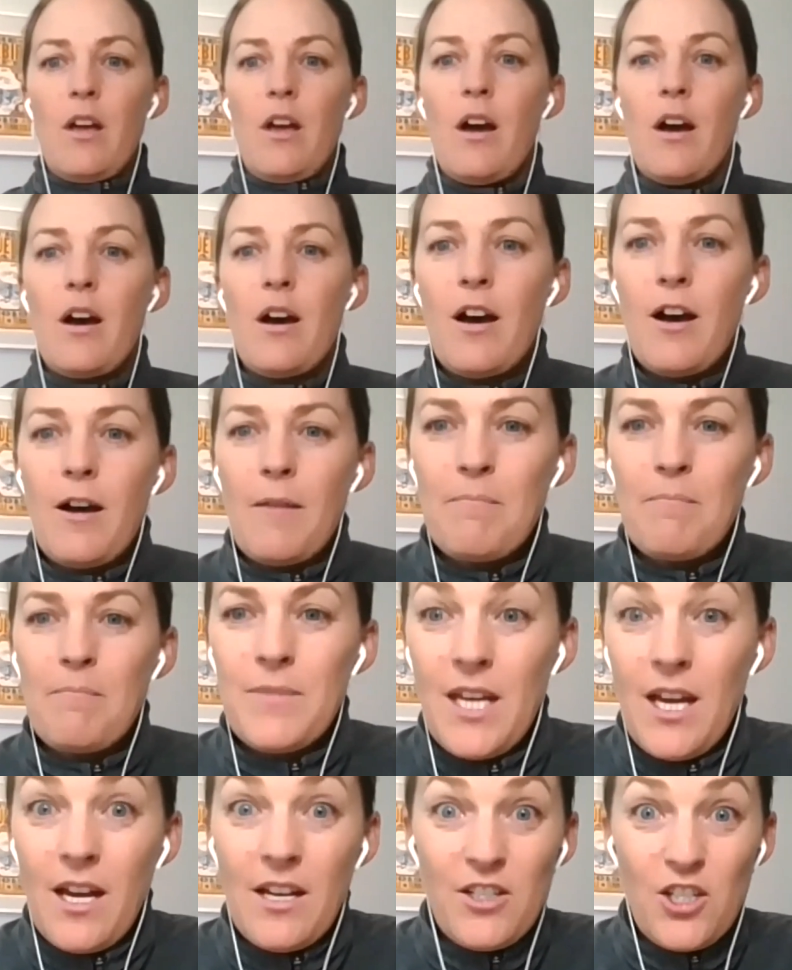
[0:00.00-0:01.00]

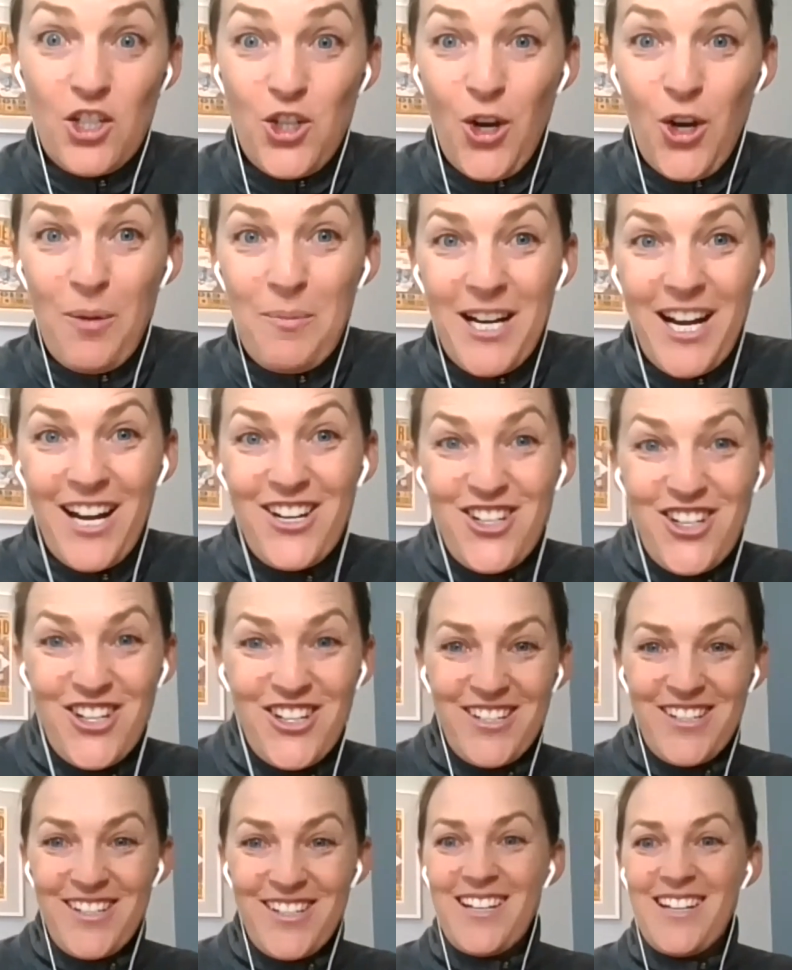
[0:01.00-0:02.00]

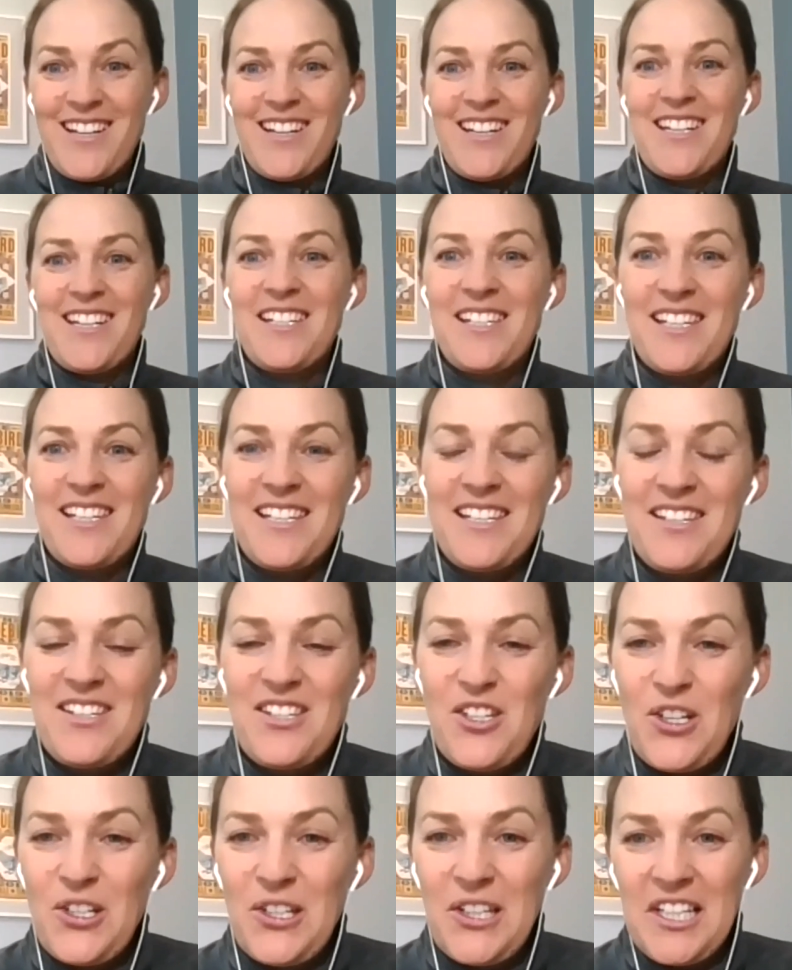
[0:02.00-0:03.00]
Determination is
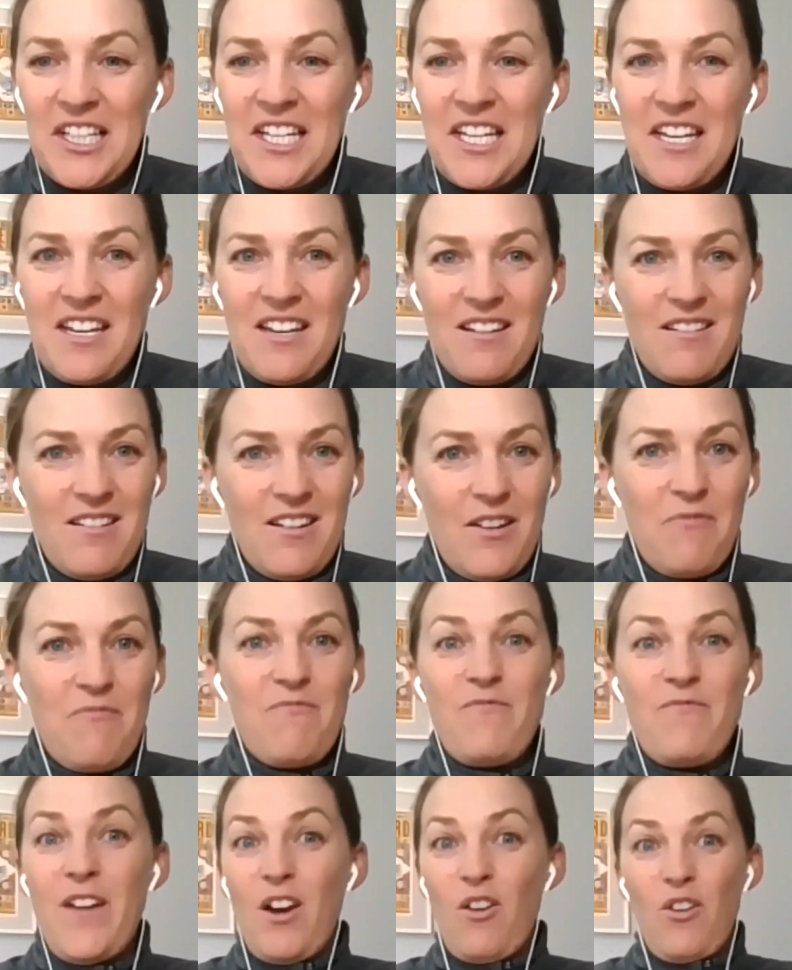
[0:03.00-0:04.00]
certainly a
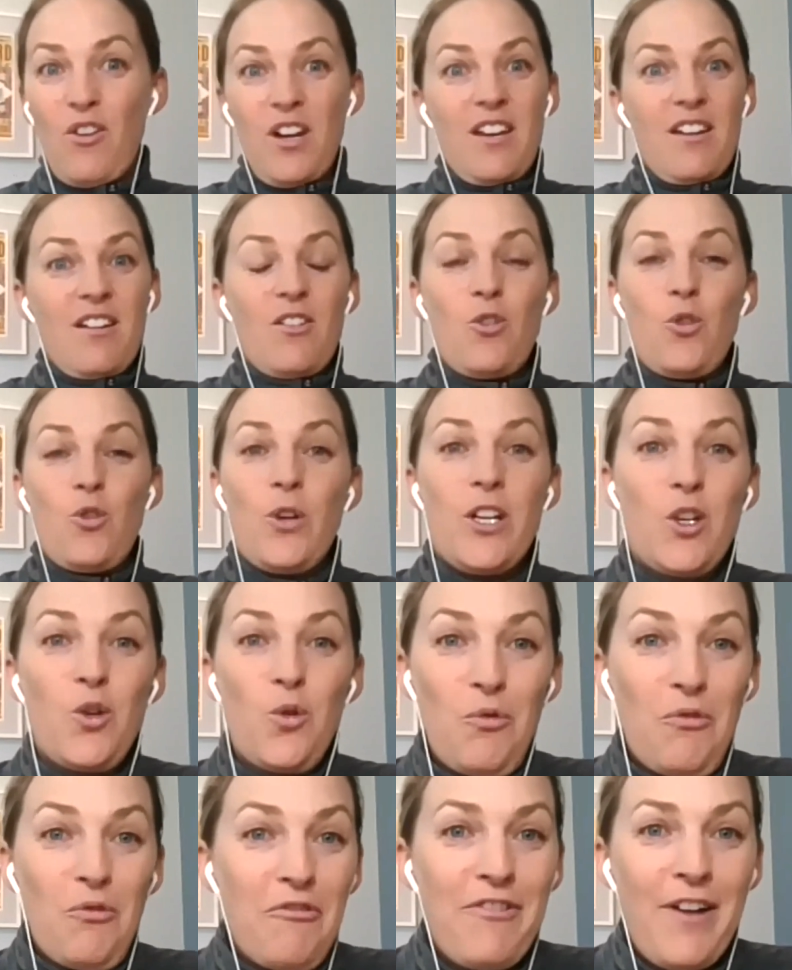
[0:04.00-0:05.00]
very
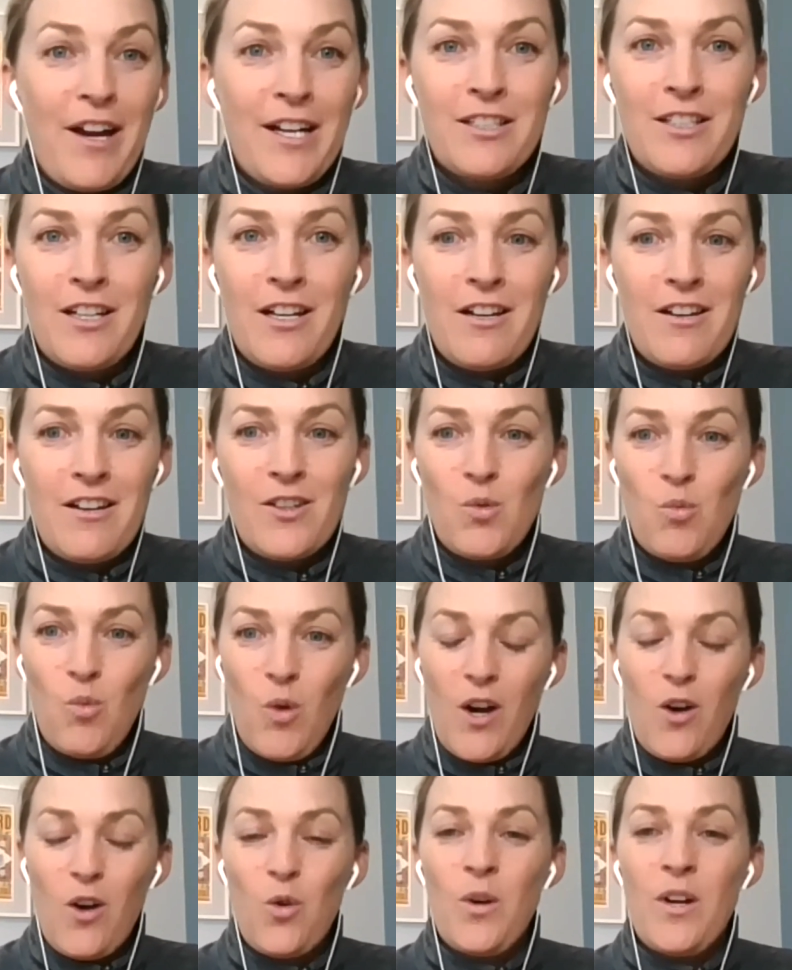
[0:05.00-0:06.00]
critical factor as
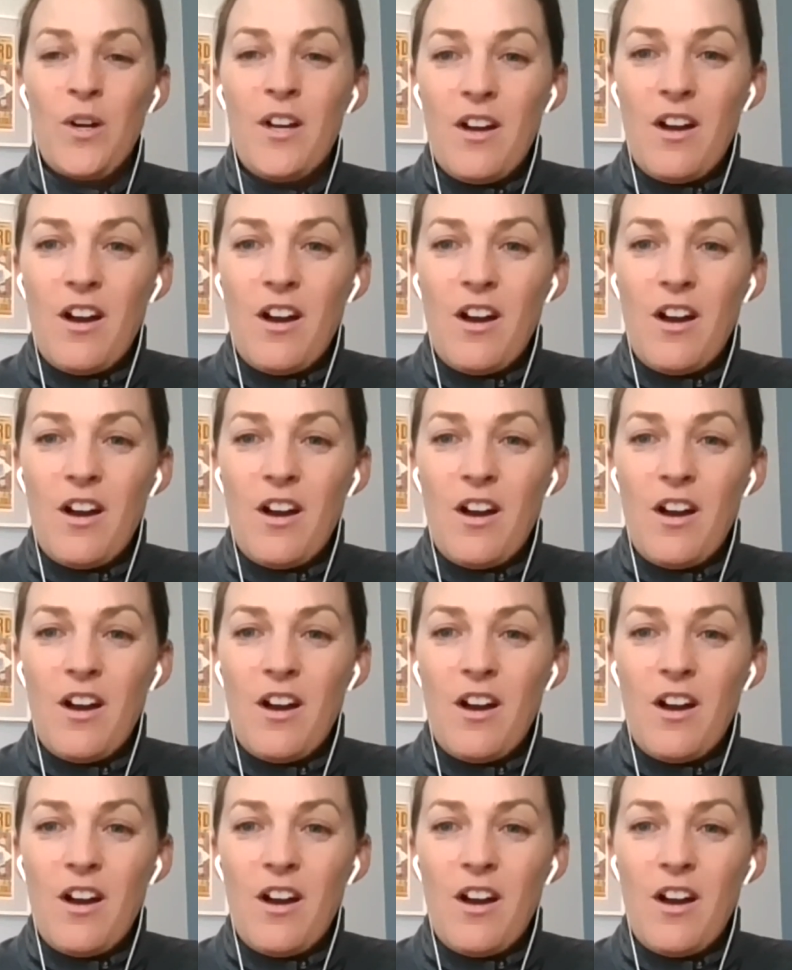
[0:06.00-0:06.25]
well.